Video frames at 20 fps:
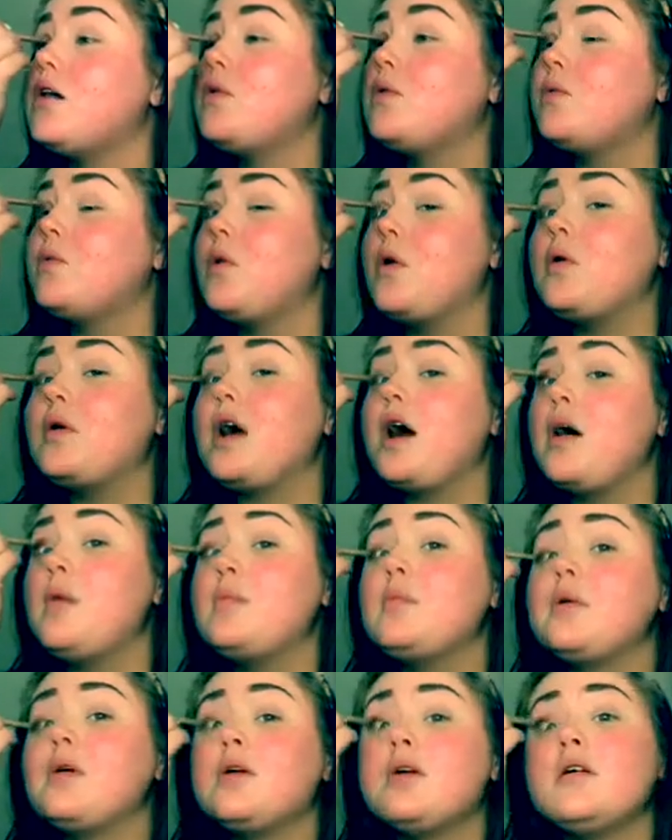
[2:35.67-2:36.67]
woke up
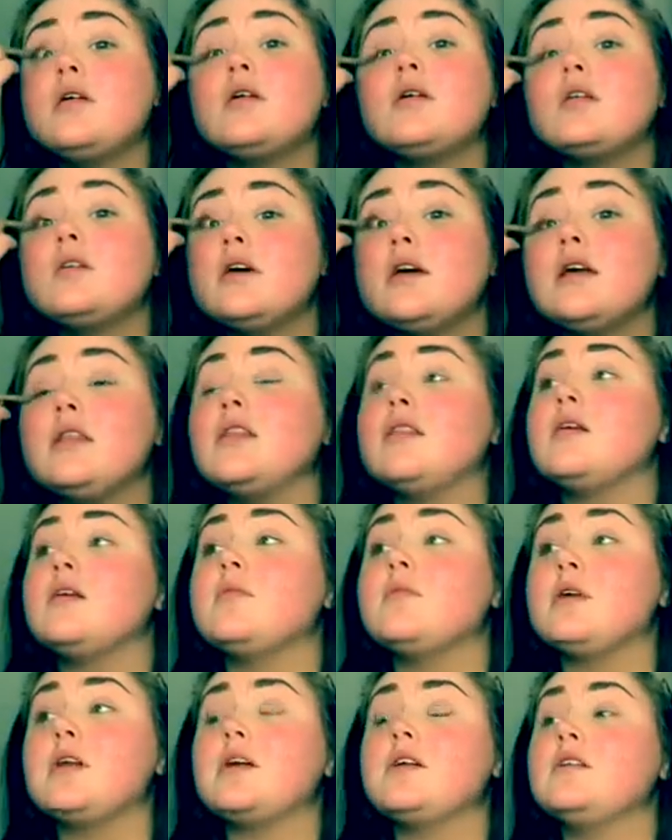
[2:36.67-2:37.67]
in the
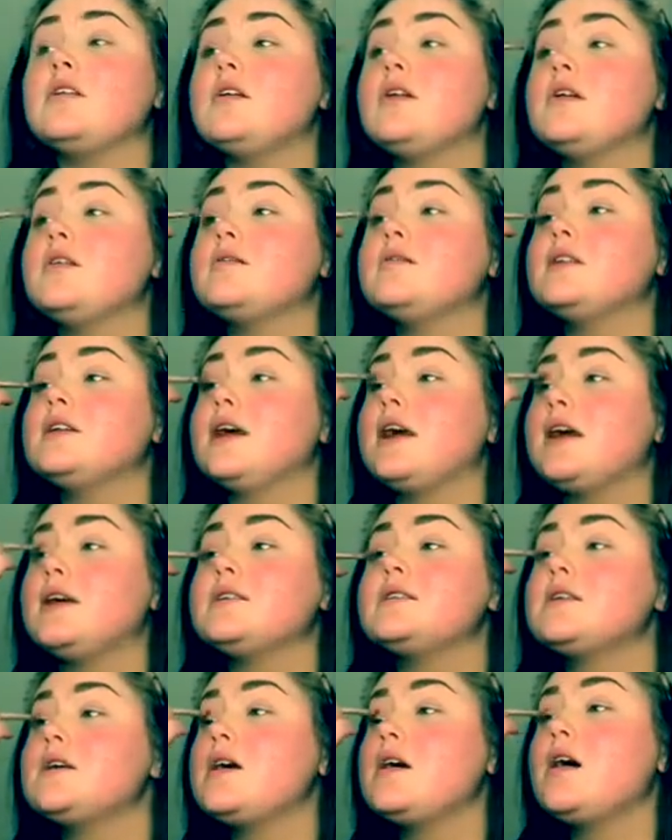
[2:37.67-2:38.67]
middle of the
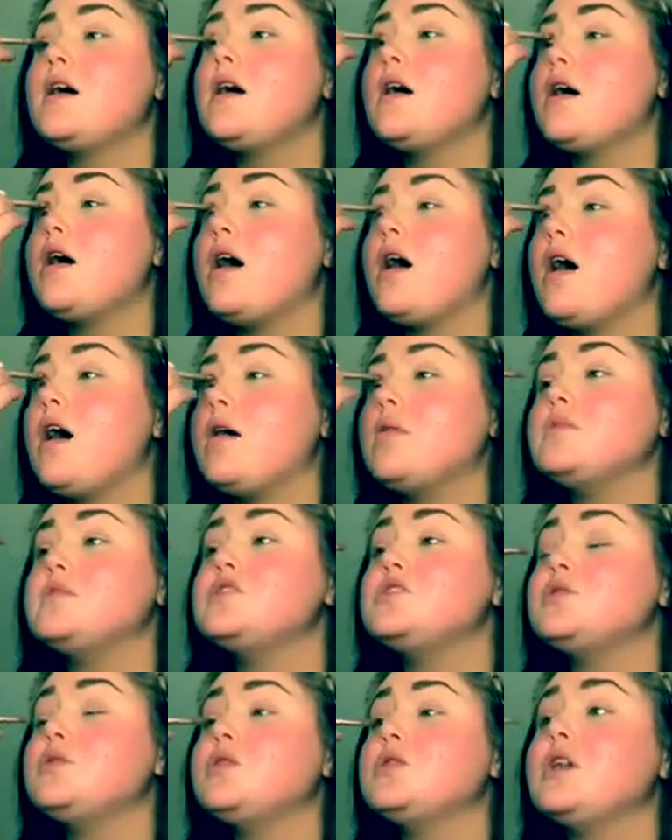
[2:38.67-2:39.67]
night
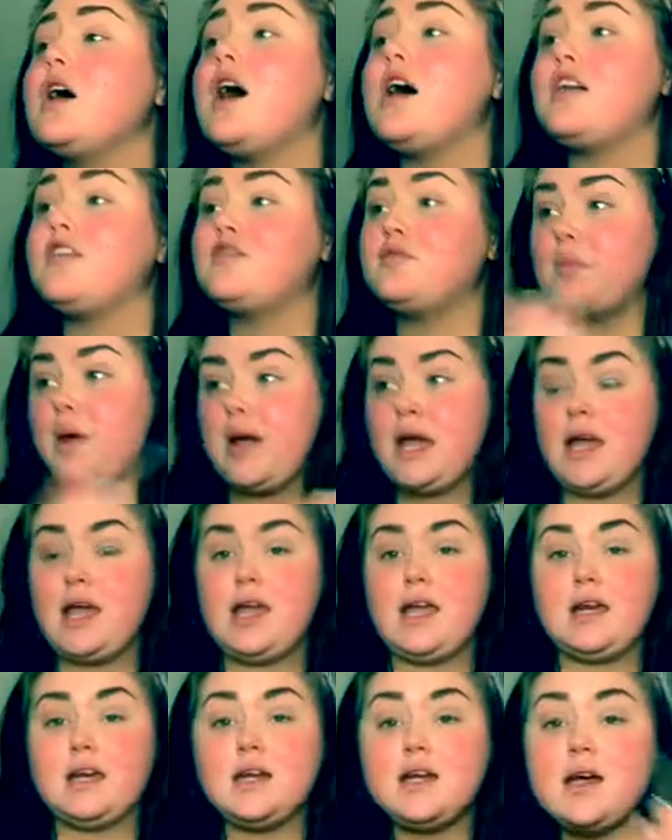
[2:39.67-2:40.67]
to a lot of pain.